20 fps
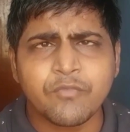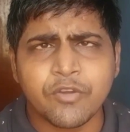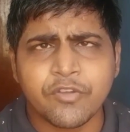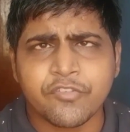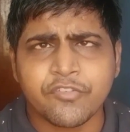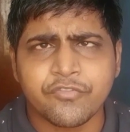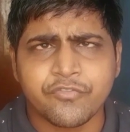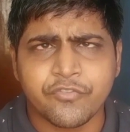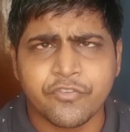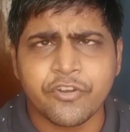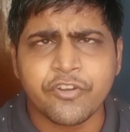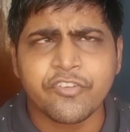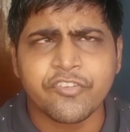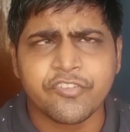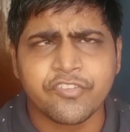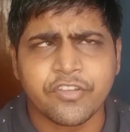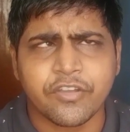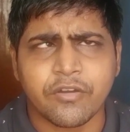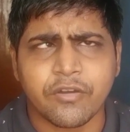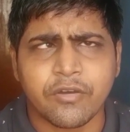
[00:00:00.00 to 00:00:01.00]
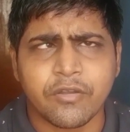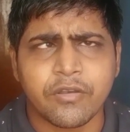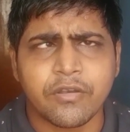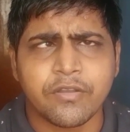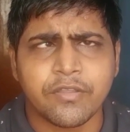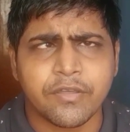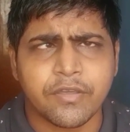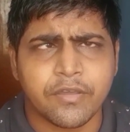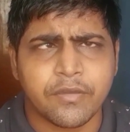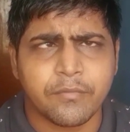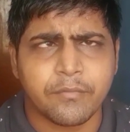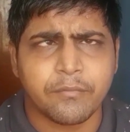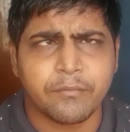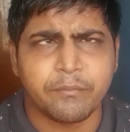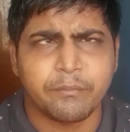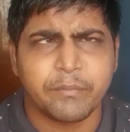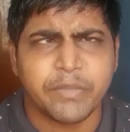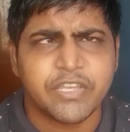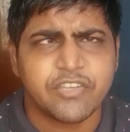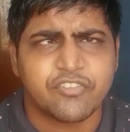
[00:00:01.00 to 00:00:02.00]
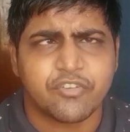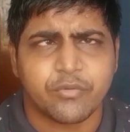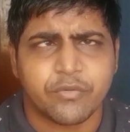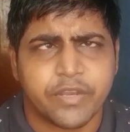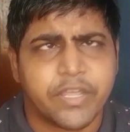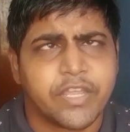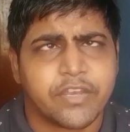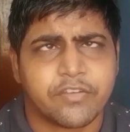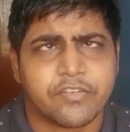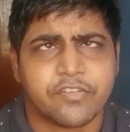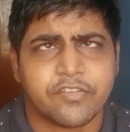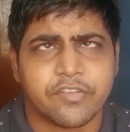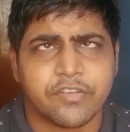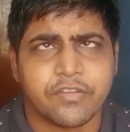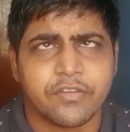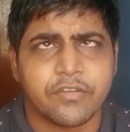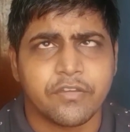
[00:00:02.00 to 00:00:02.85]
was first called mintonette.